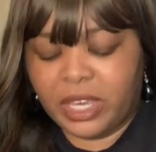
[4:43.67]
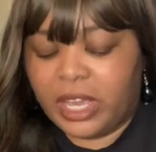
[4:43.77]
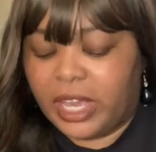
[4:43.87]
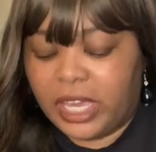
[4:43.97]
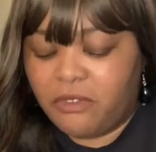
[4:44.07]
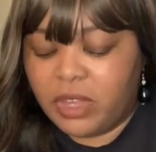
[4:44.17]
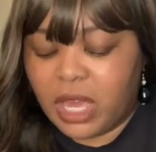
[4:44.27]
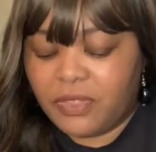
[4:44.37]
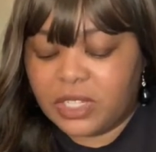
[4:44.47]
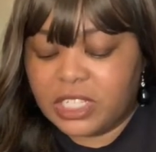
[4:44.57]
Even at
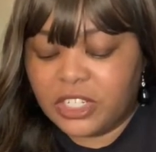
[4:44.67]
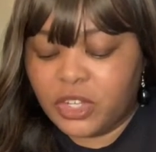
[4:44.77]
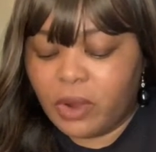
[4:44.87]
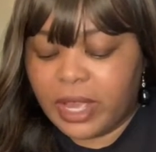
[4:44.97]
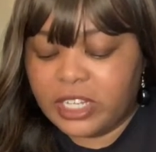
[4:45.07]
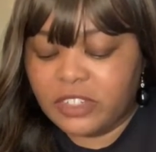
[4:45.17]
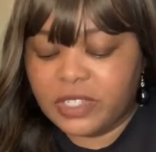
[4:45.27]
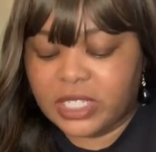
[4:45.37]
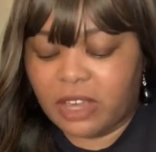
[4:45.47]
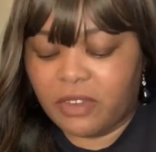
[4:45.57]
the tender age of
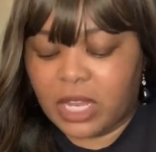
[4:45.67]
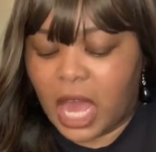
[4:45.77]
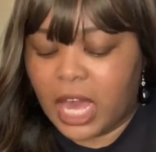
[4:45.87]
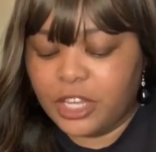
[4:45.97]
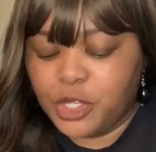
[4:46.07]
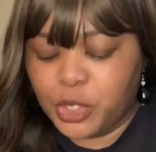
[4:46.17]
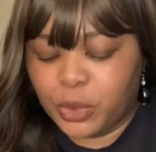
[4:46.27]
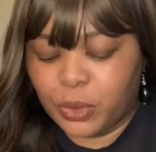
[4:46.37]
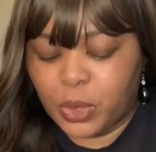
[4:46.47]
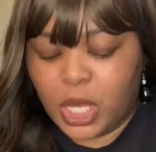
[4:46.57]
7, I knew